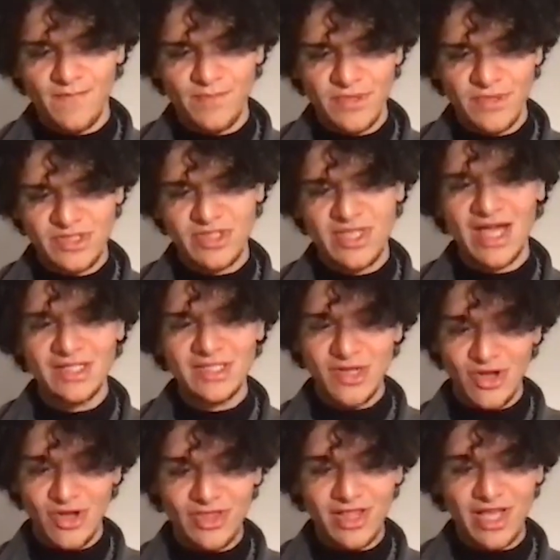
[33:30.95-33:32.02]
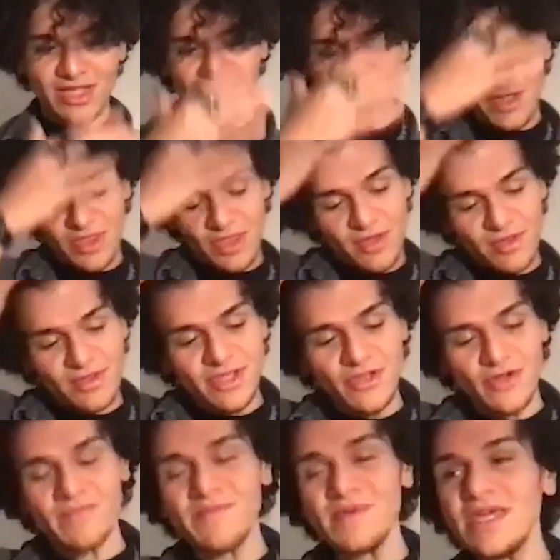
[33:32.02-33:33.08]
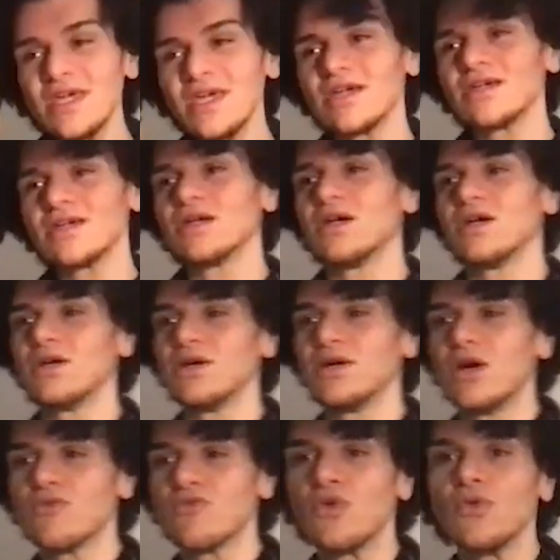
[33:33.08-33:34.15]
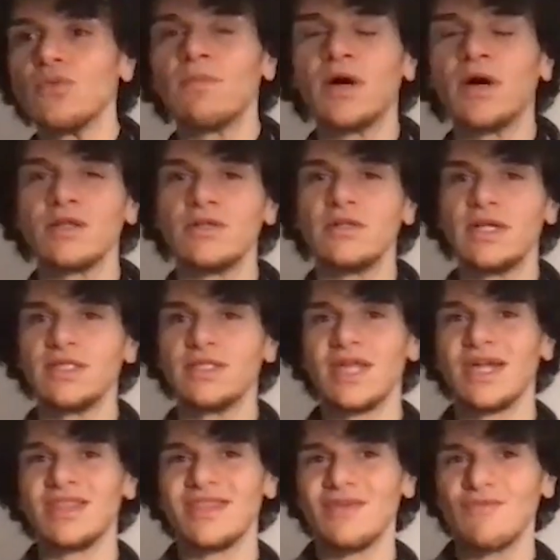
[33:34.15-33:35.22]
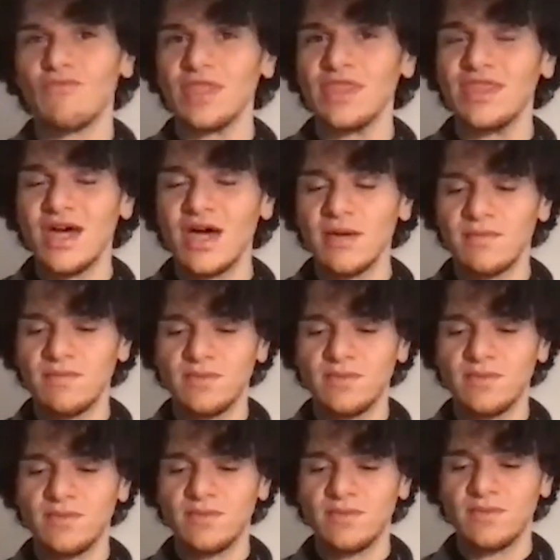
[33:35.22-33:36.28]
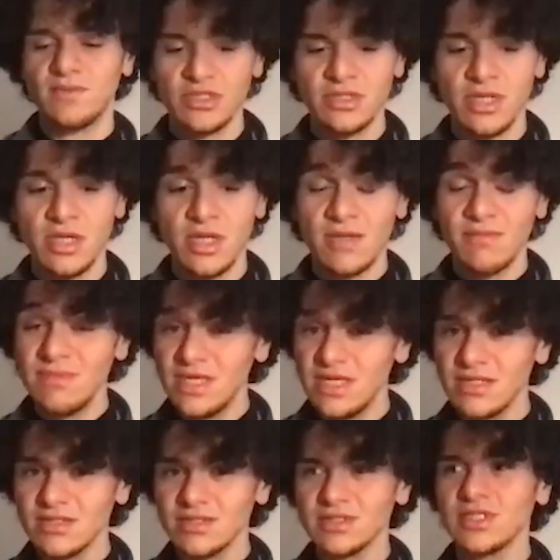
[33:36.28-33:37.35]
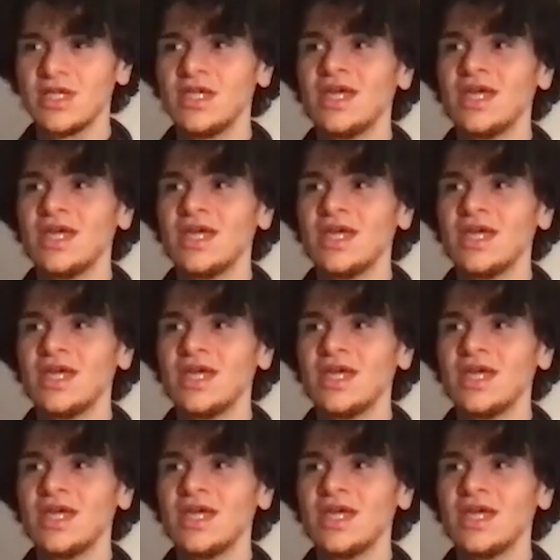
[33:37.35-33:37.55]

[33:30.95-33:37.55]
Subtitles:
So that's on like the being a role model, and what that position means.